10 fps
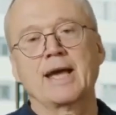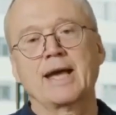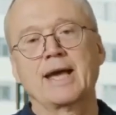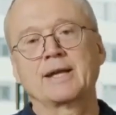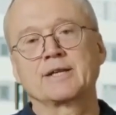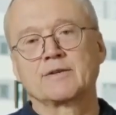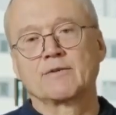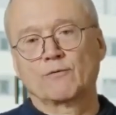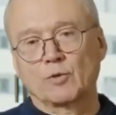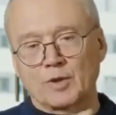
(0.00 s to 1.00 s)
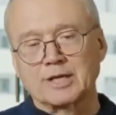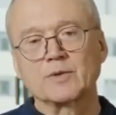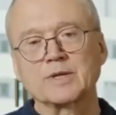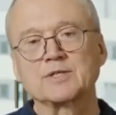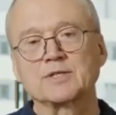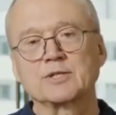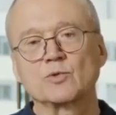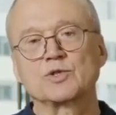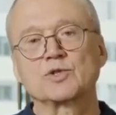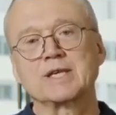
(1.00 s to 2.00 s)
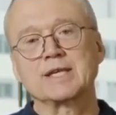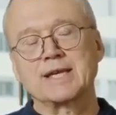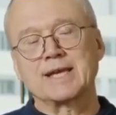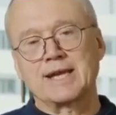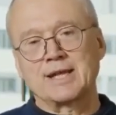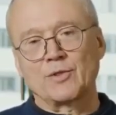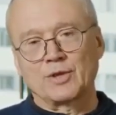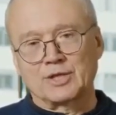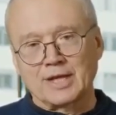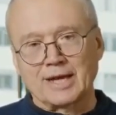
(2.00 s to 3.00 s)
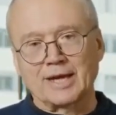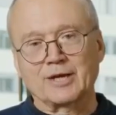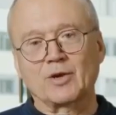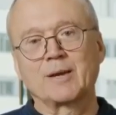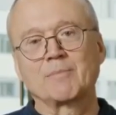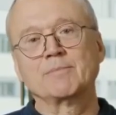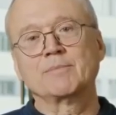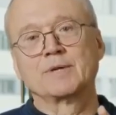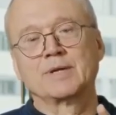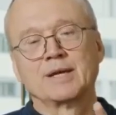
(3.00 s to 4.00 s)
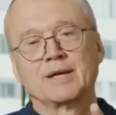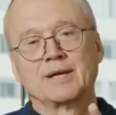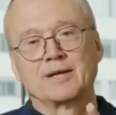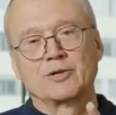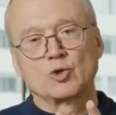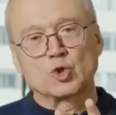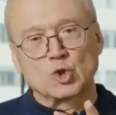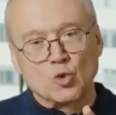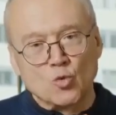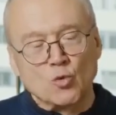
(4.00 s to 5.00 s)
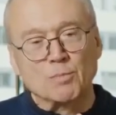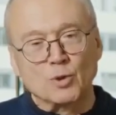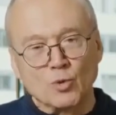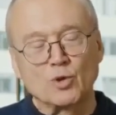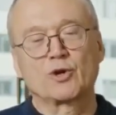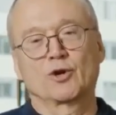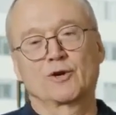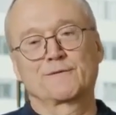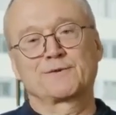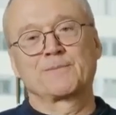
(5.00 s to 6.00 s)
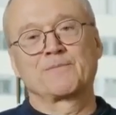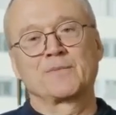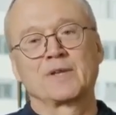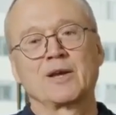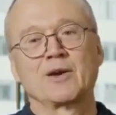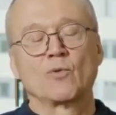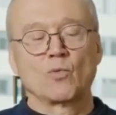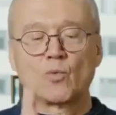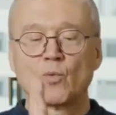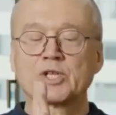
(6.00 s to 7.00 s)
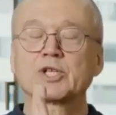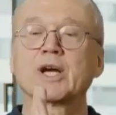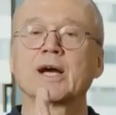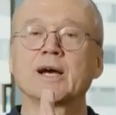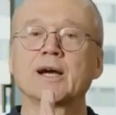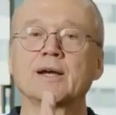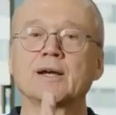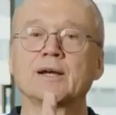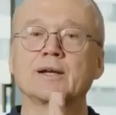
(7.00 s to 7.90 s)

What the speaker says: And for that reason, you see in the diagram two blue curves, which are